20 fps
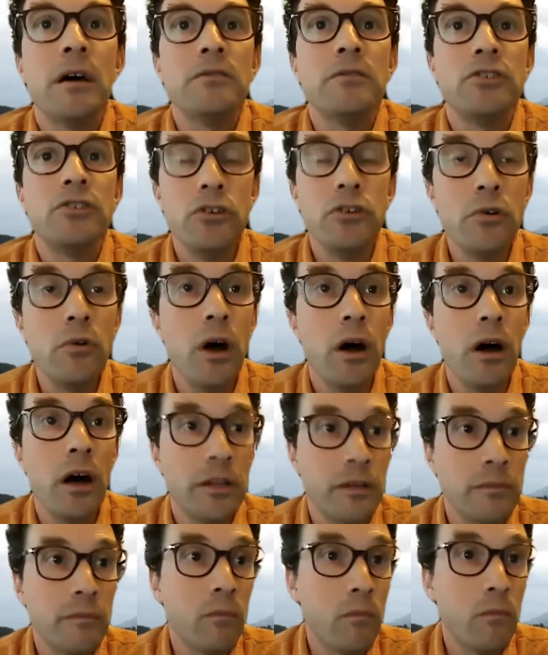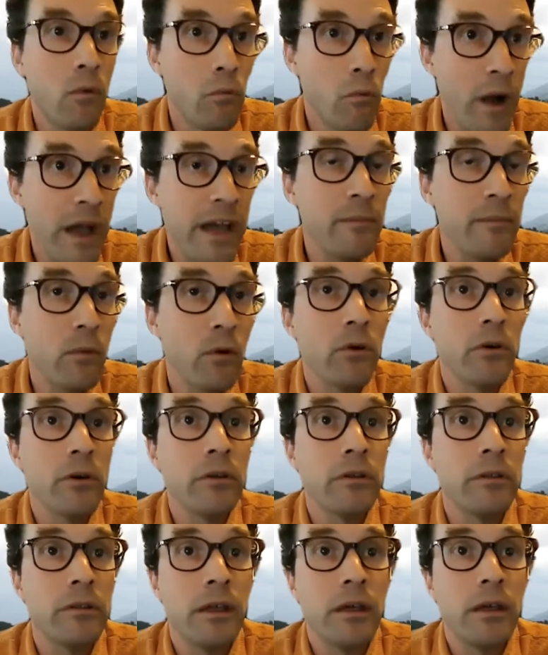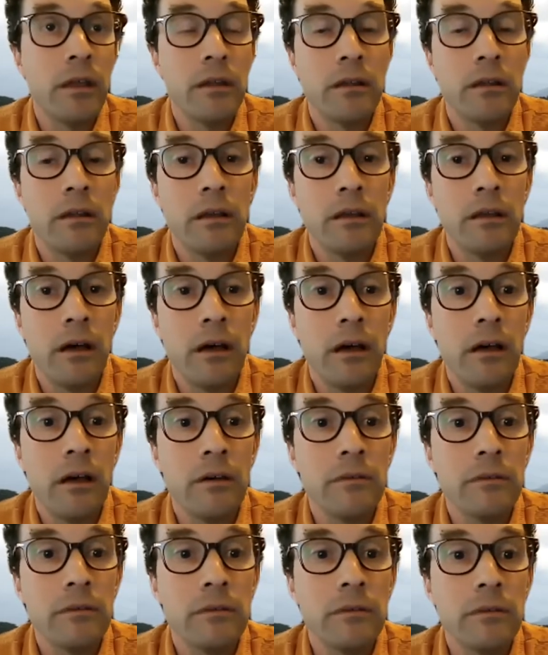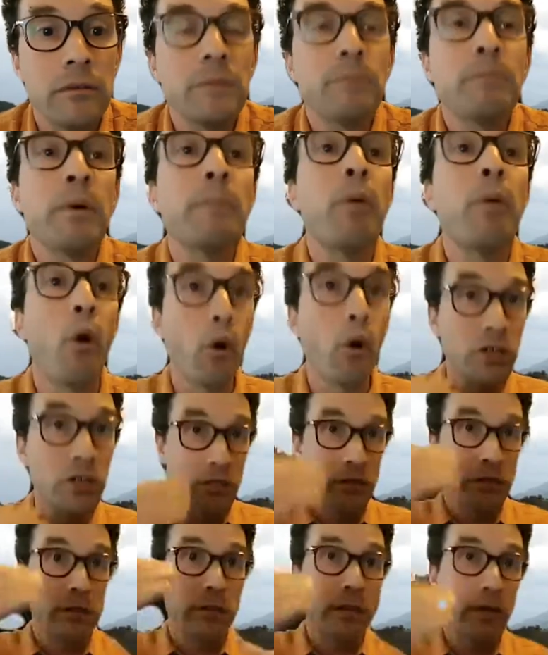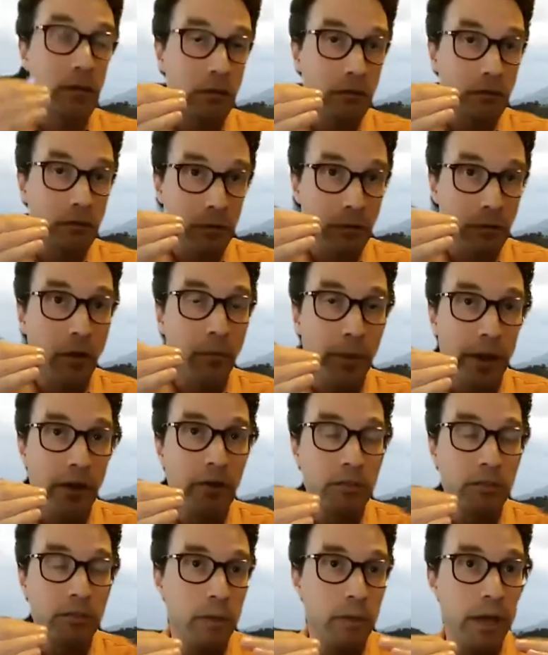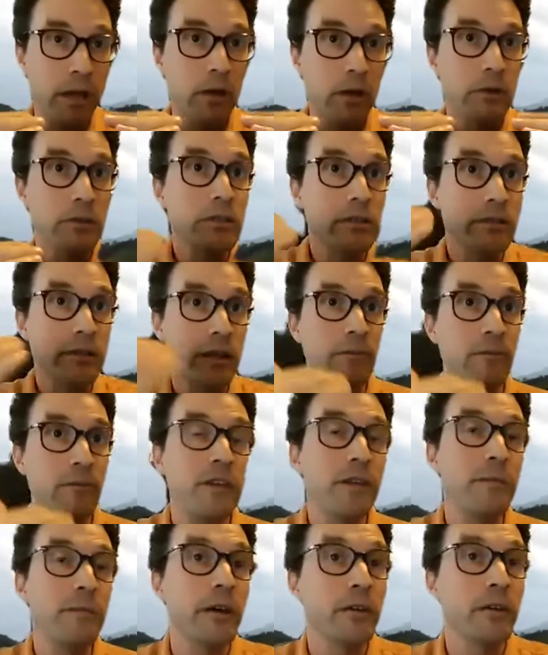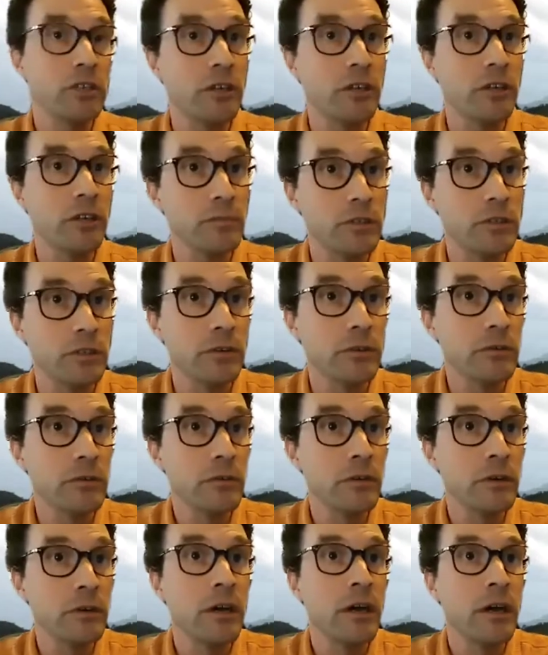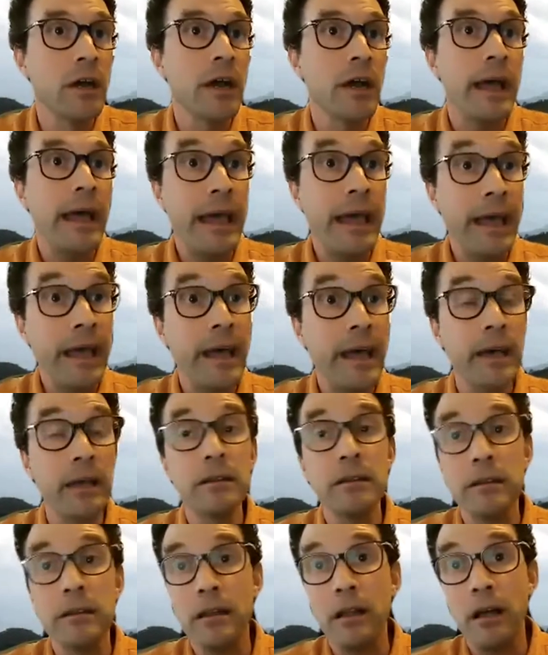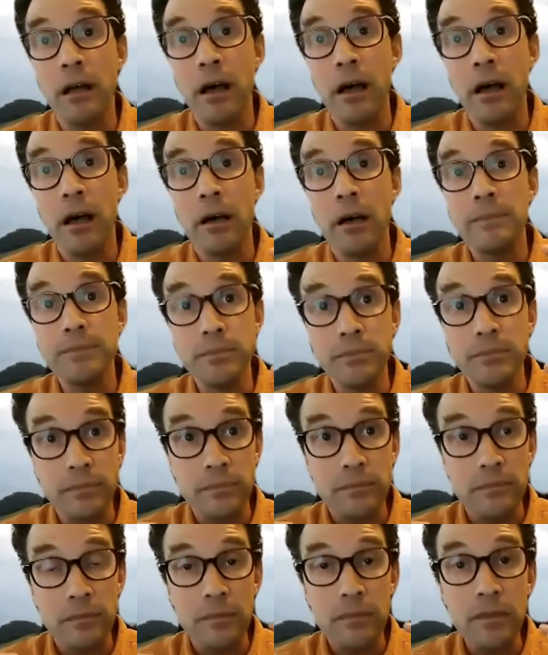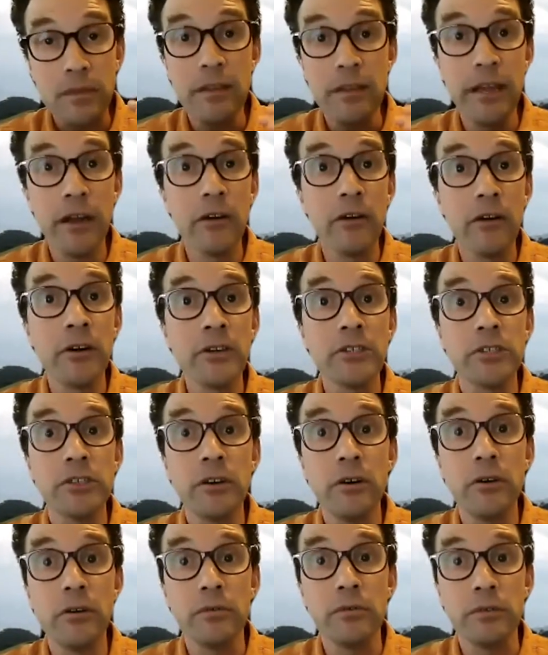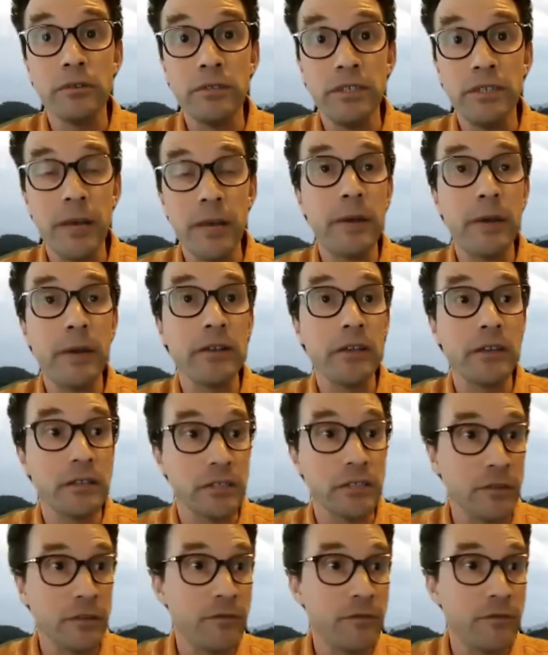do hunt way more than uh, proportionally compared to males than female chimps do. And um, they are also typically, it's the